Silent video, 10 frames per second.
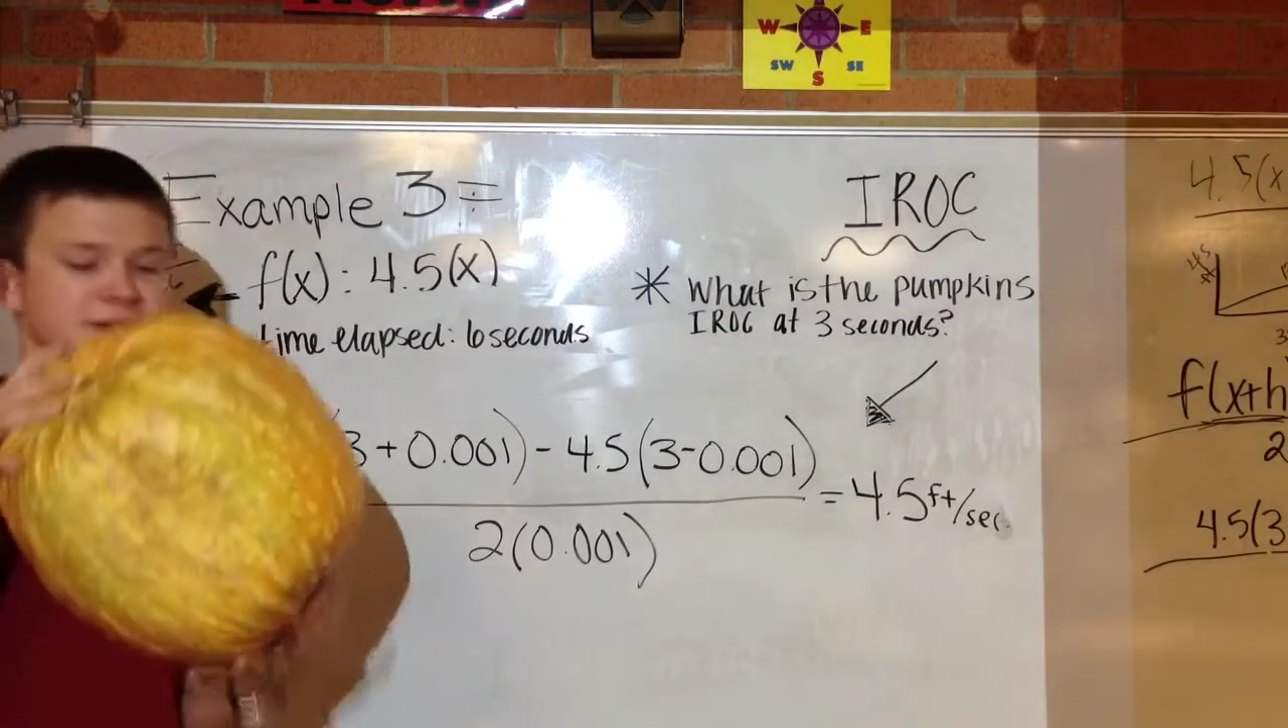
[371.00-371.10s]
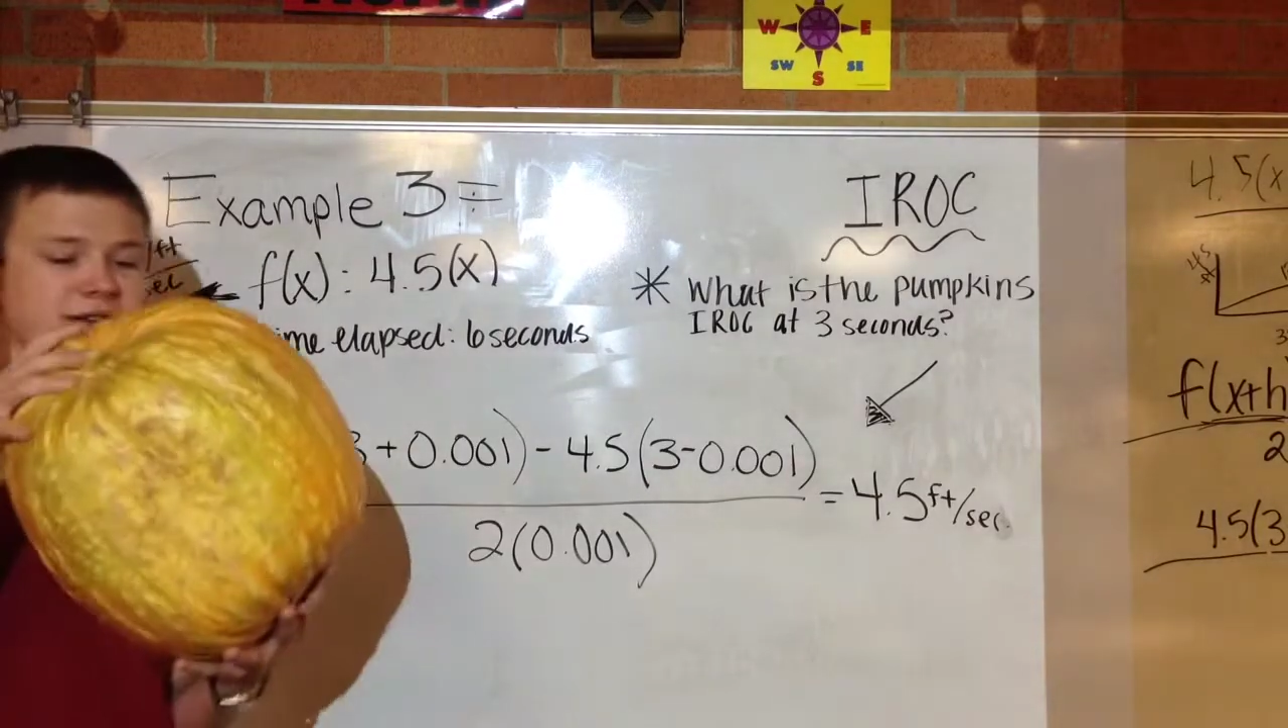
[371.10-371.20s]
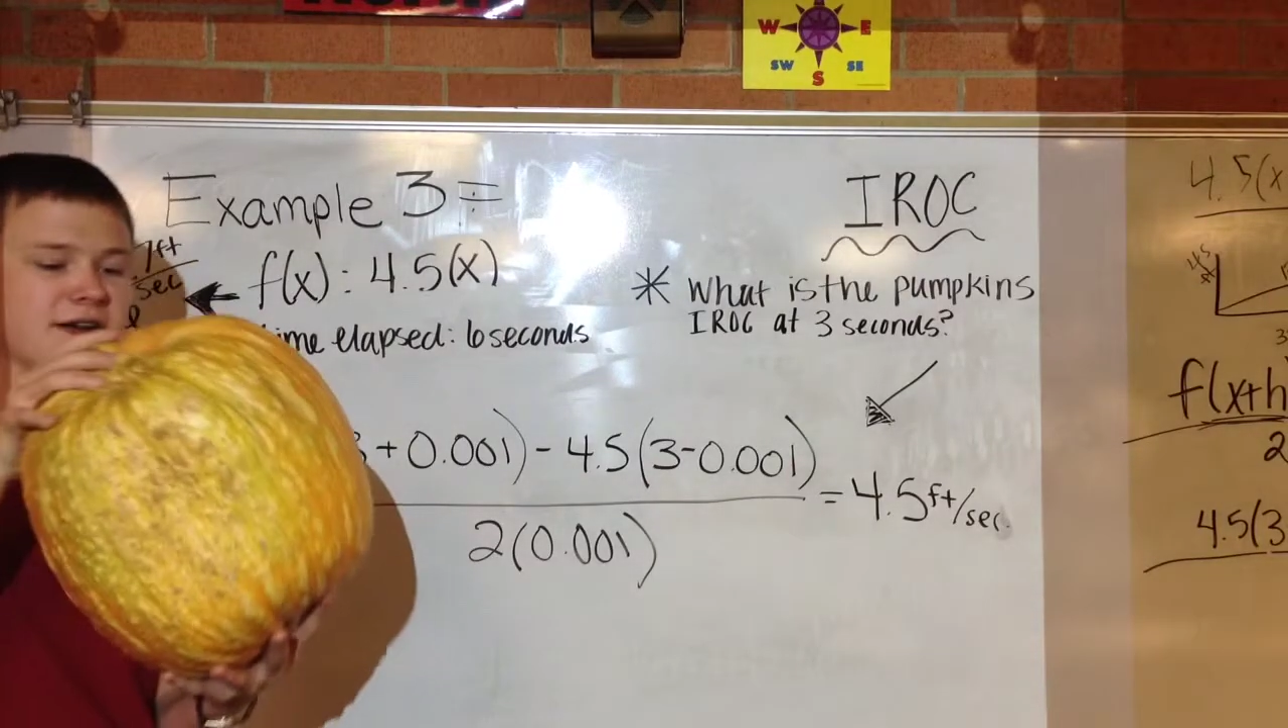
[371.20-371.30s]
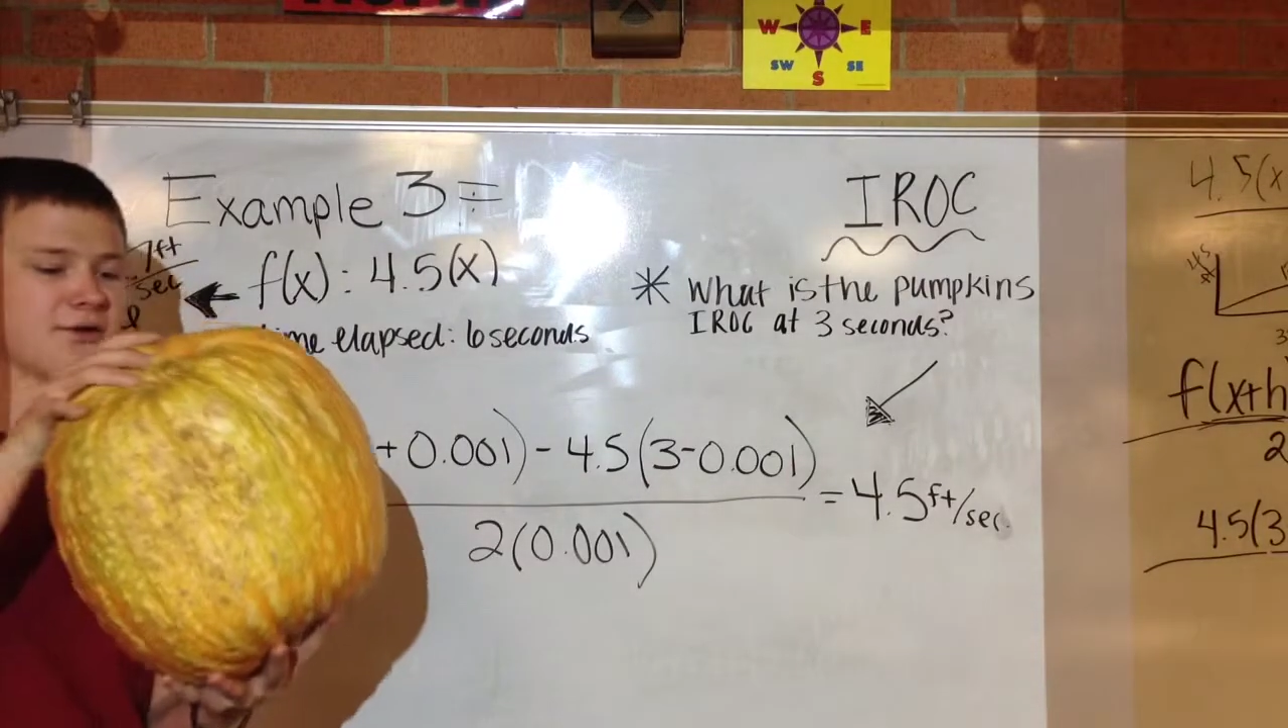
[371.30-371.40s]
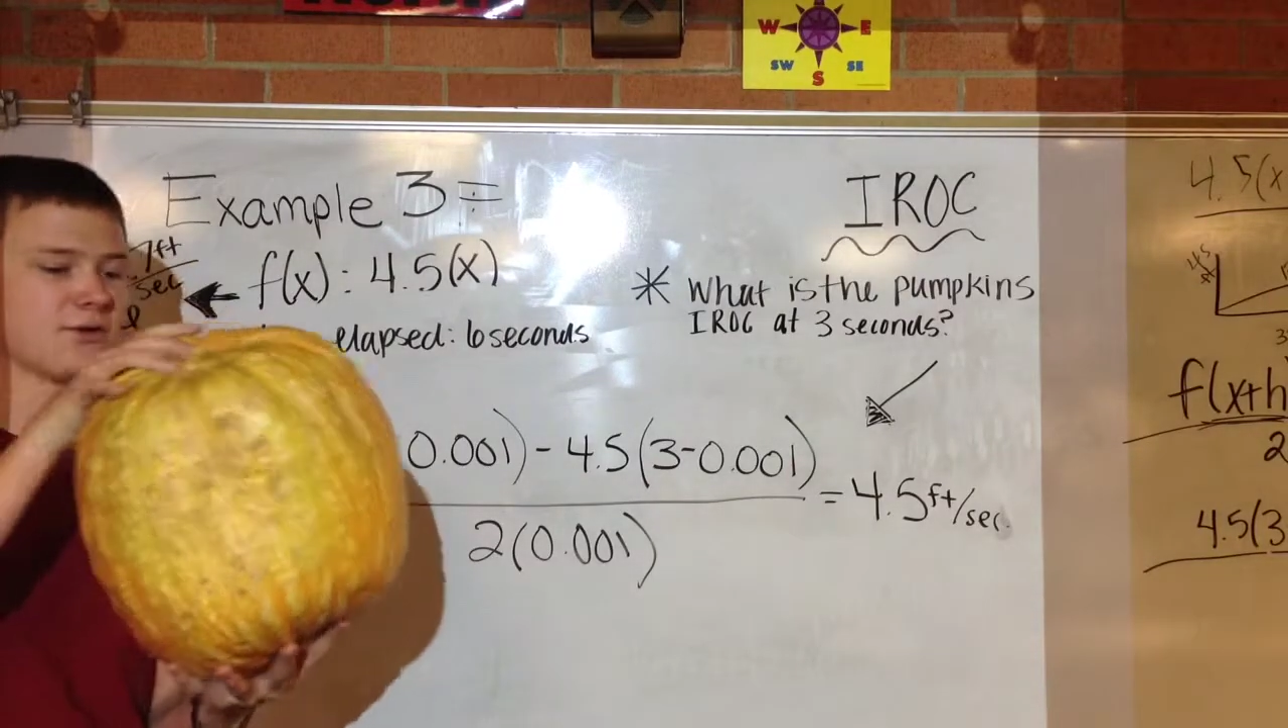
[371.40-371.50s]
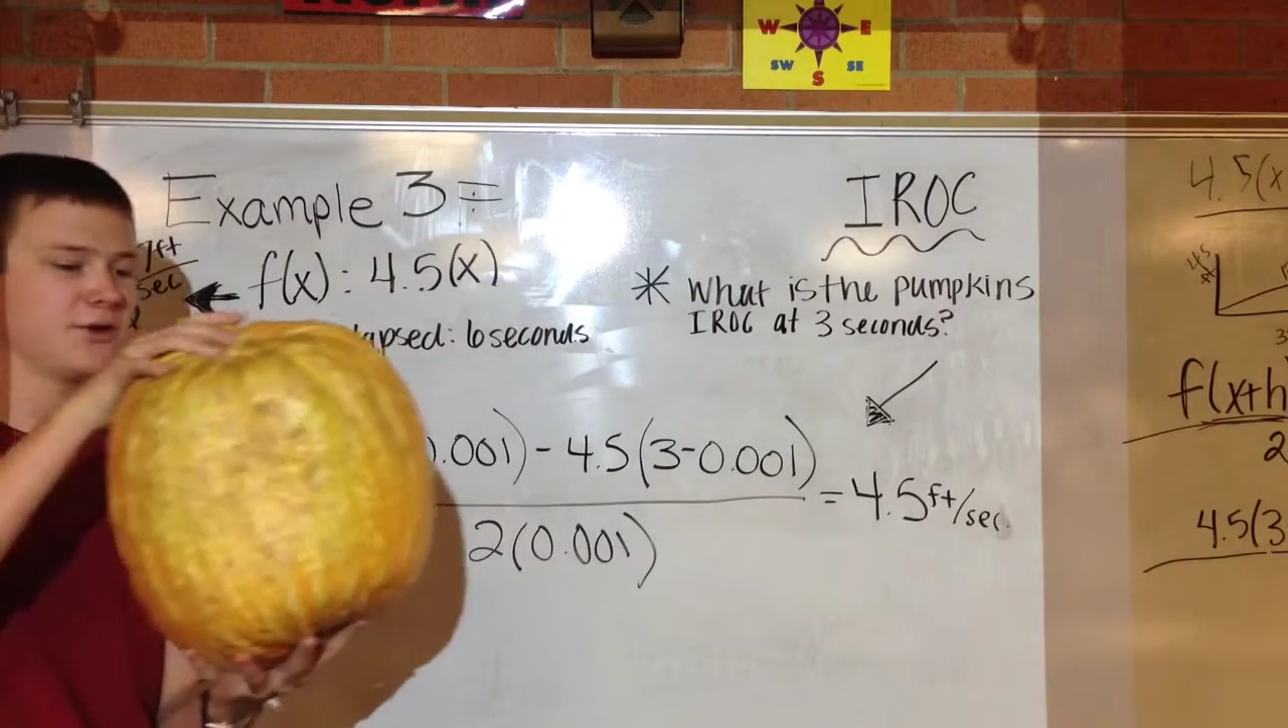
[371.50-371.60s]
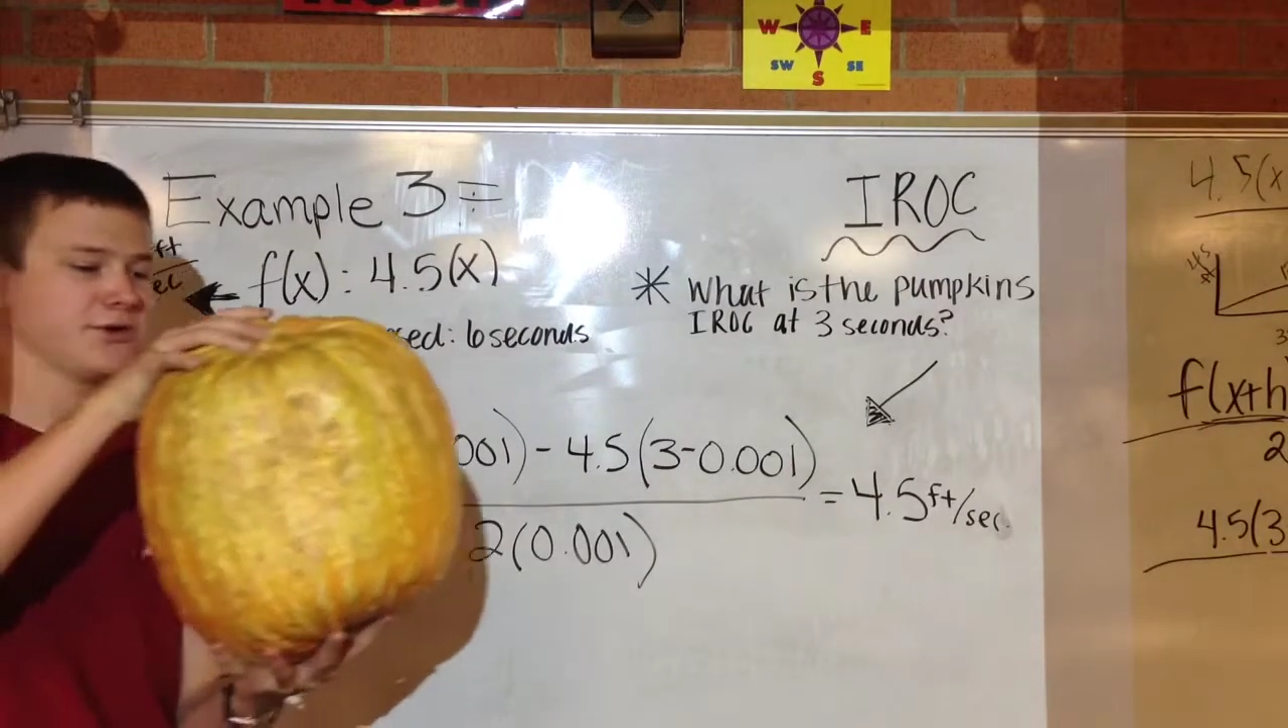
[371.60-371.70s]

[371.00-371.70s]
kind of rolled